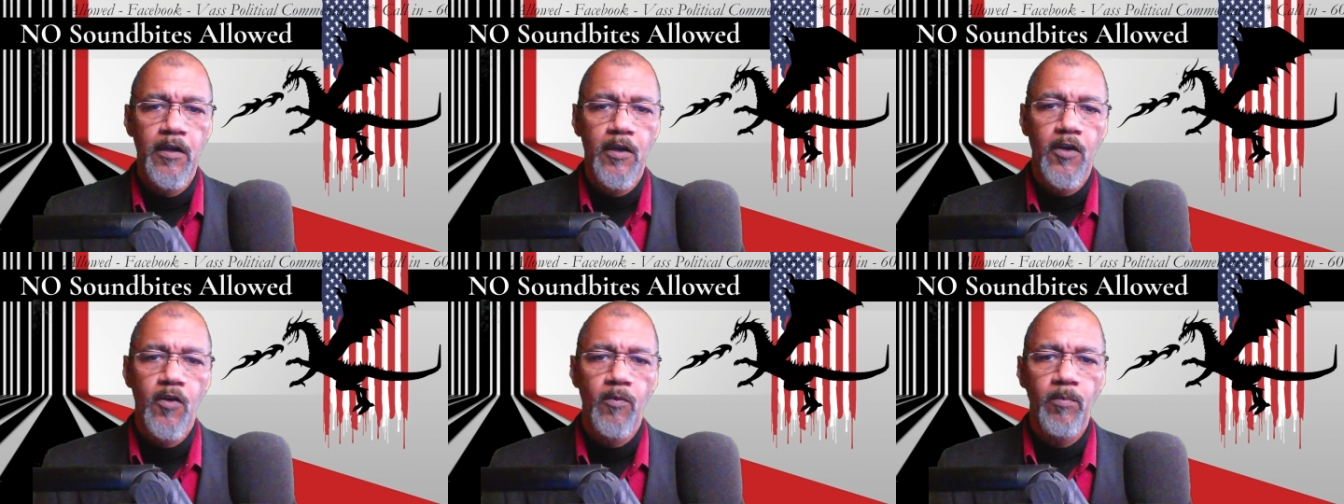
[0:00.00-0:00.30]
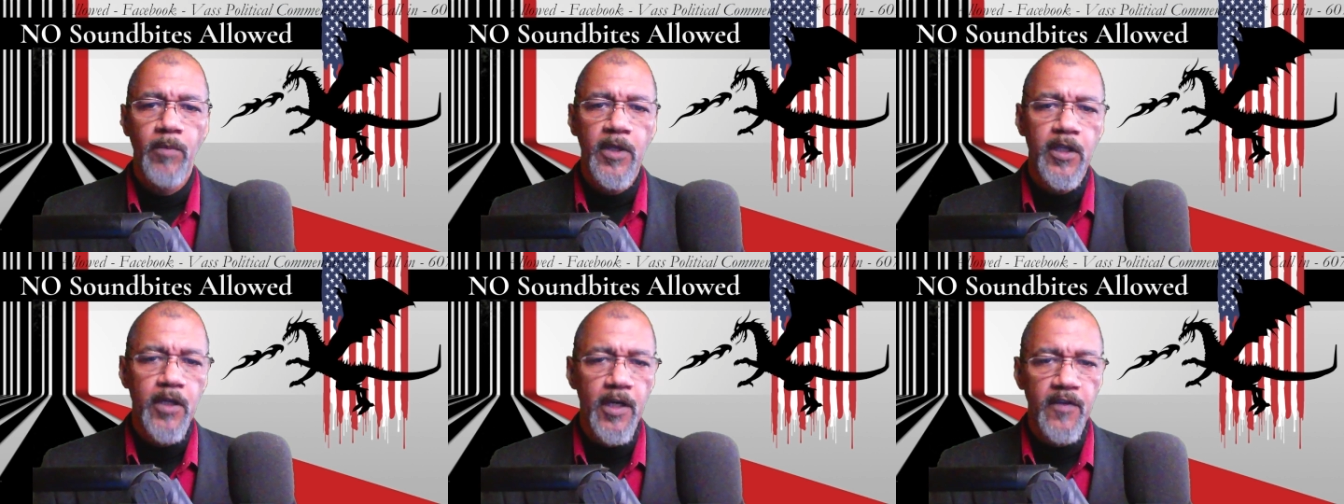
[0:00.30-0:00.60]

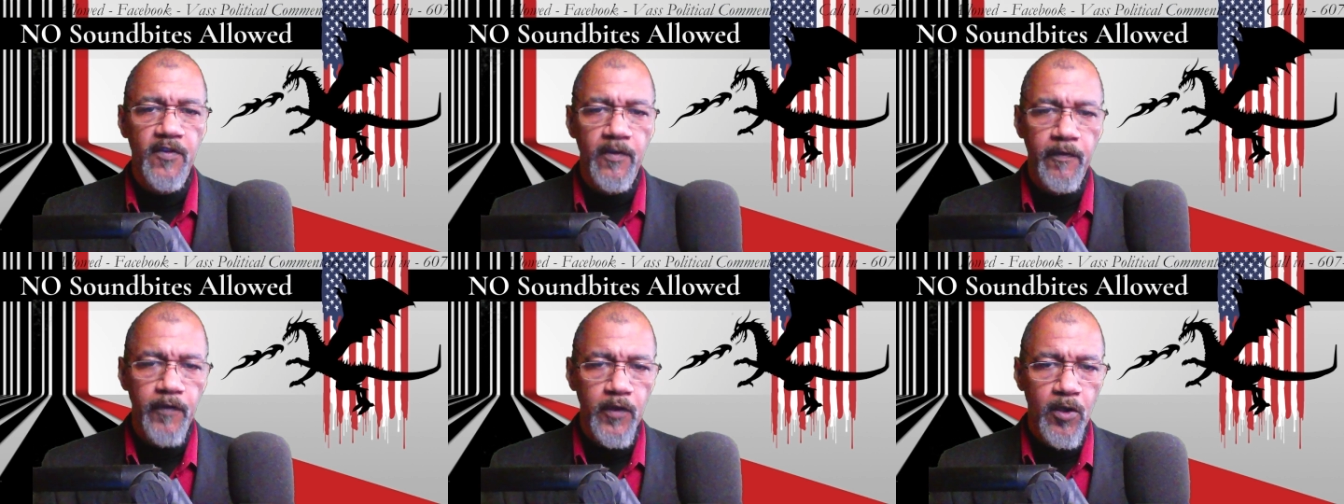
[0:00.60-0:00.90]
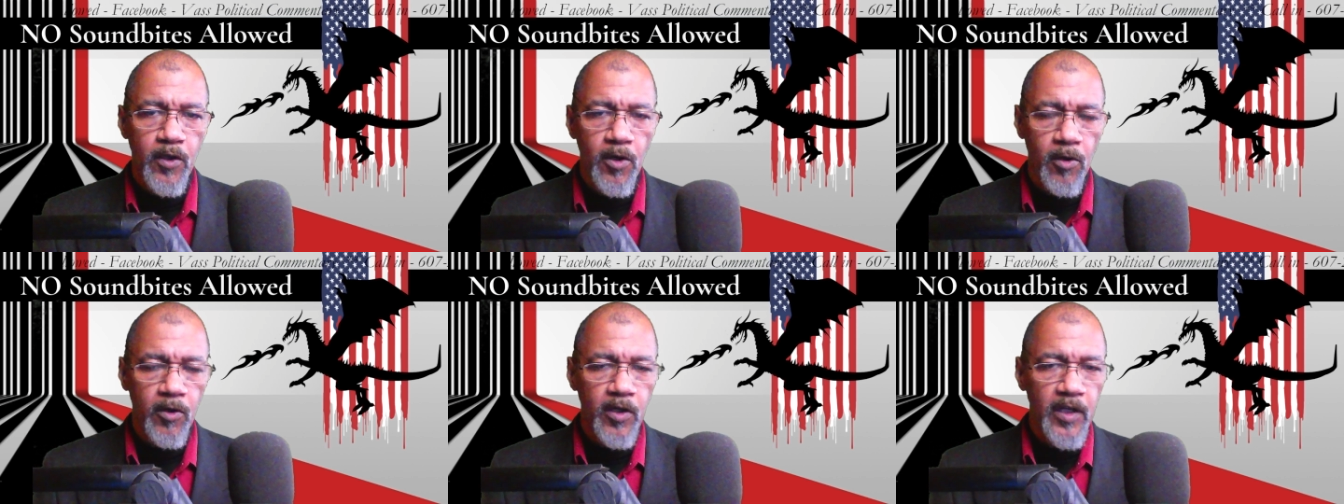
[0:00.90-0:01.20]
Because if you
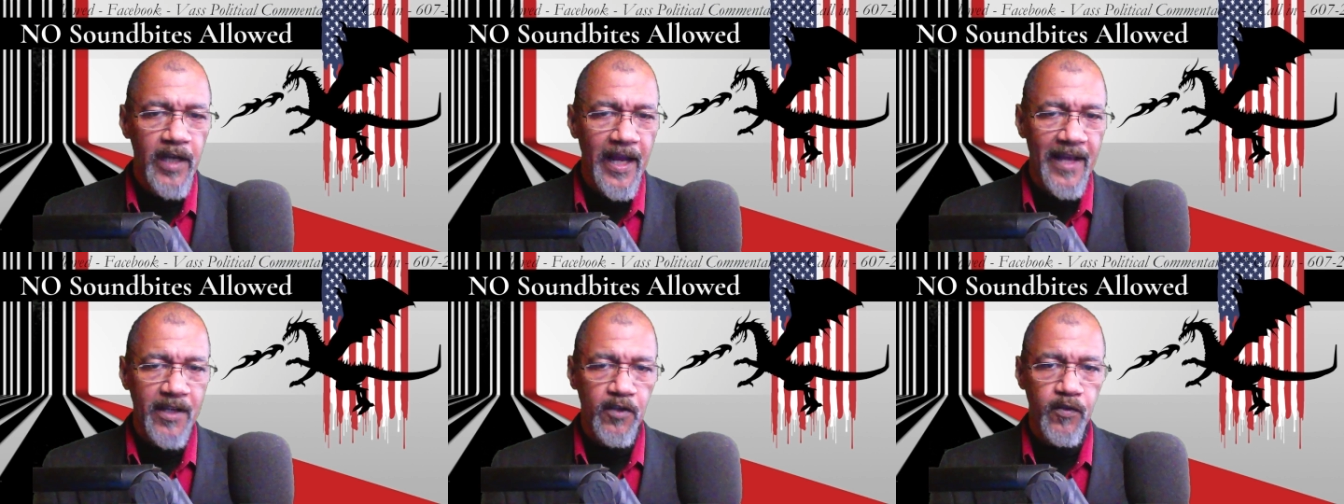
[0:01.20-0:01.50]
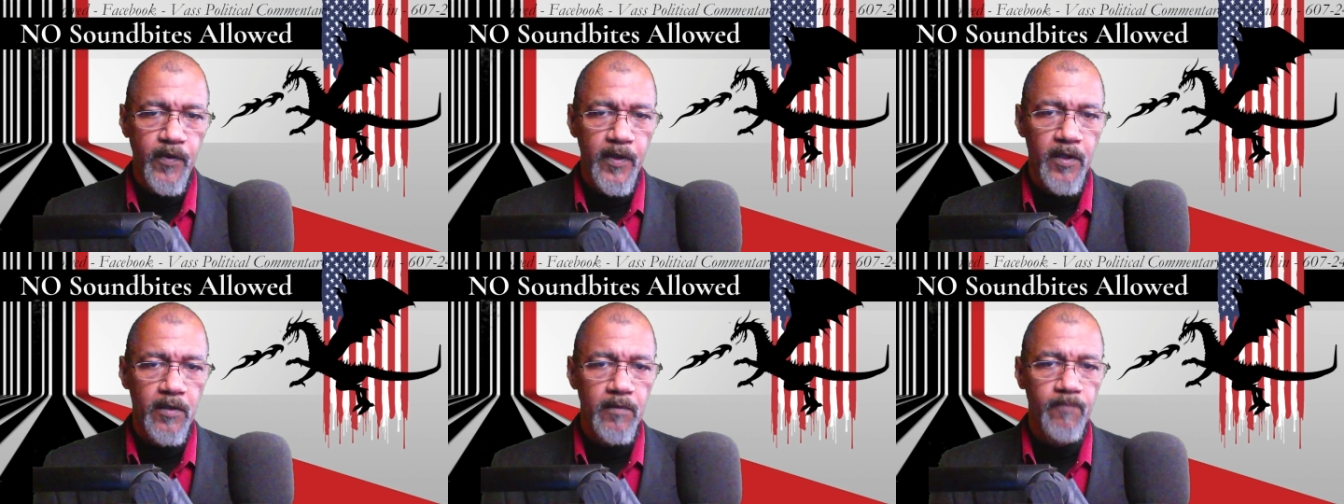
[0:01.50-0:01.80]
go to
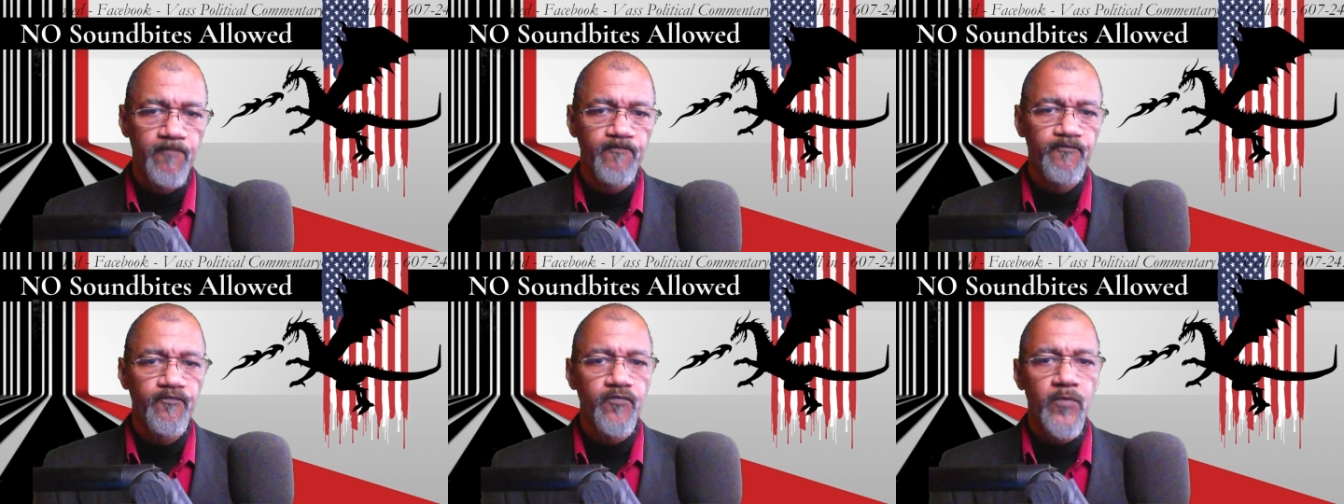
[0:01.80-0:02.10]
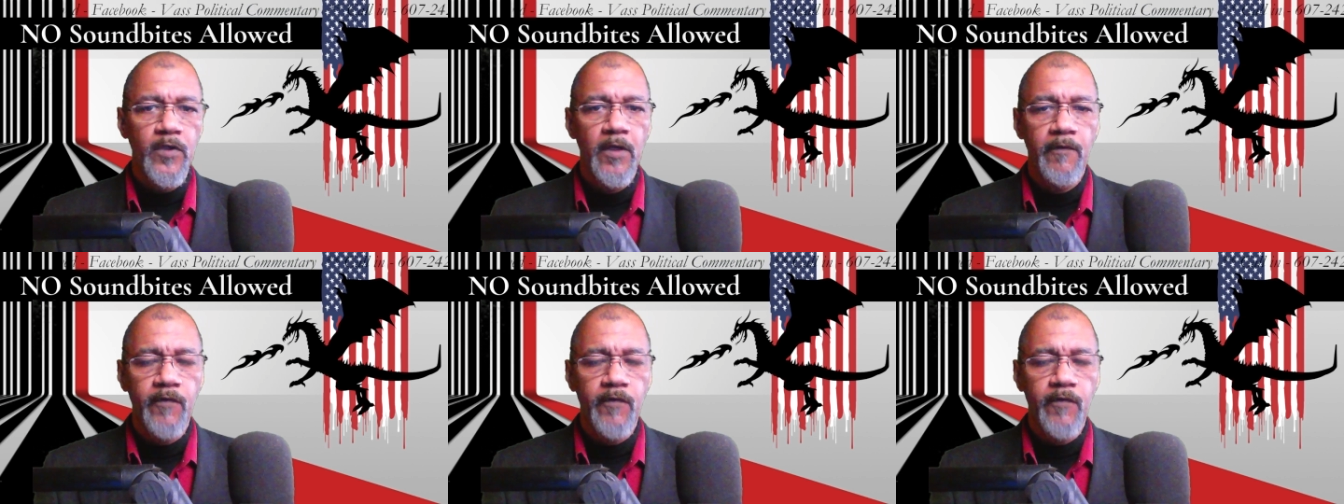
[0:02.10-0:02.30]
Nashville, if